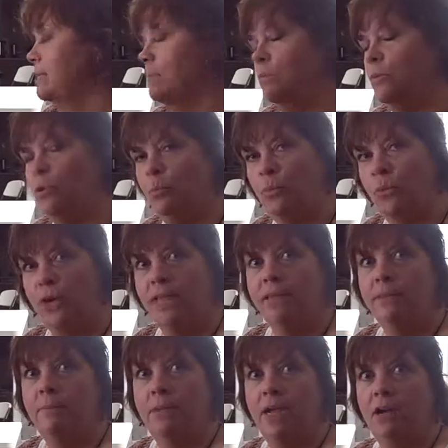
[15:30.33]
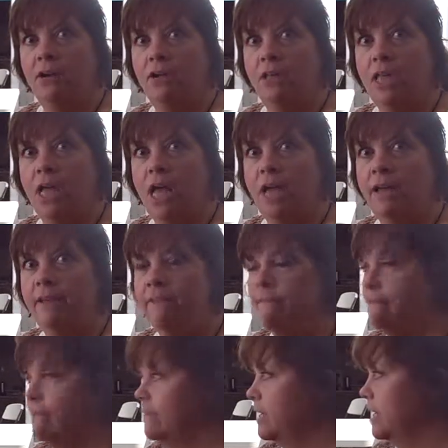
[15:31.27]
you bring the bear to life,
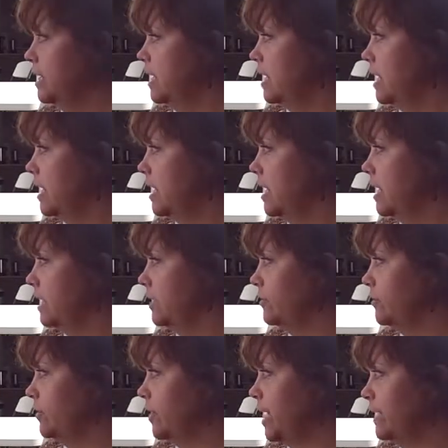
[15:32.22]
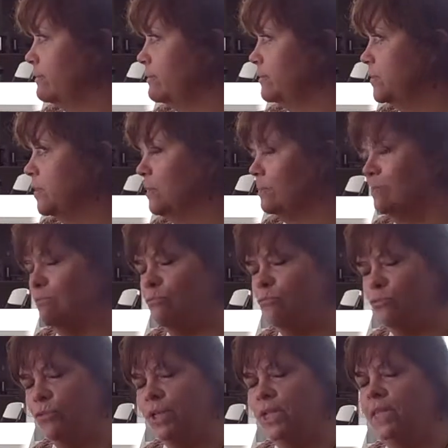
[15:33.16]
and you have some
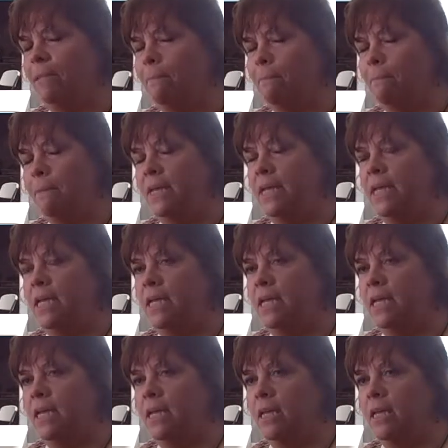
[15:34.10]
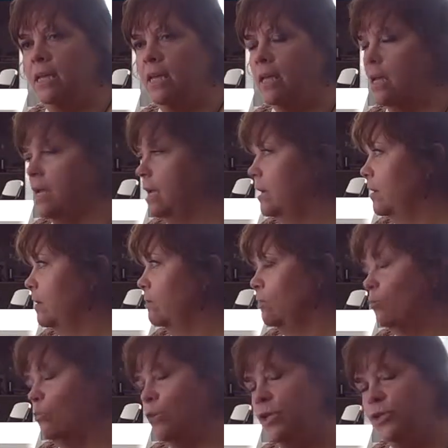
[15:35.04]
really big,
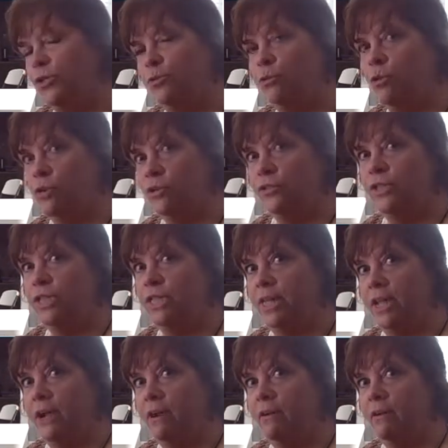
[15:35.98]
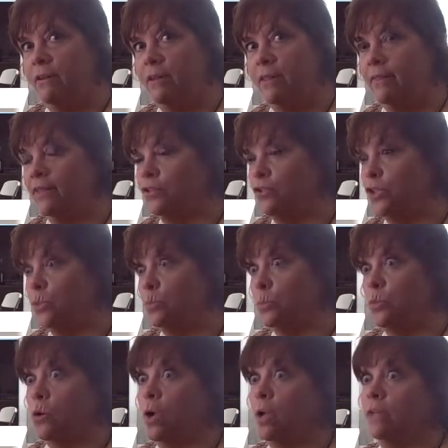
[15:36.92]
rich words in there that just
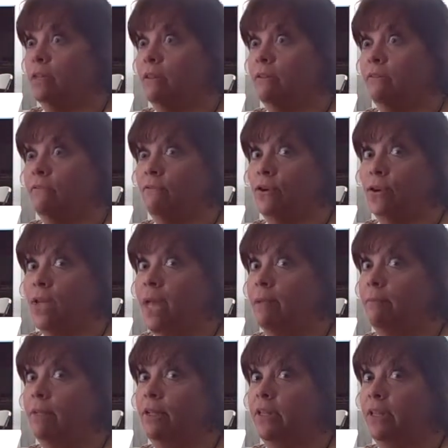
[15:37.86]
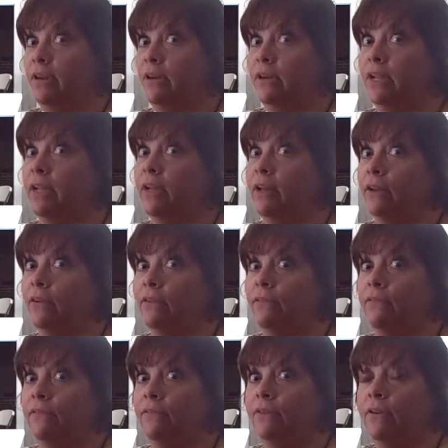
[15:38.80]
broaden the vocabulary
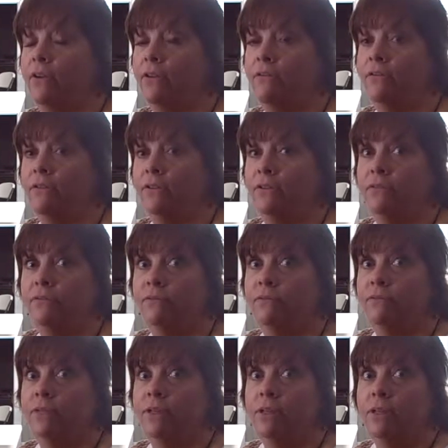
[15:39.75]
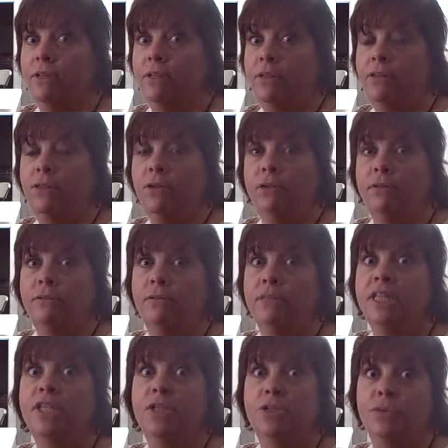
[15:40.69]
of the
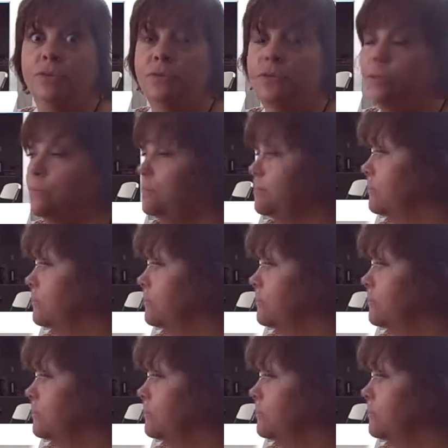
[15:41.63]
listeners.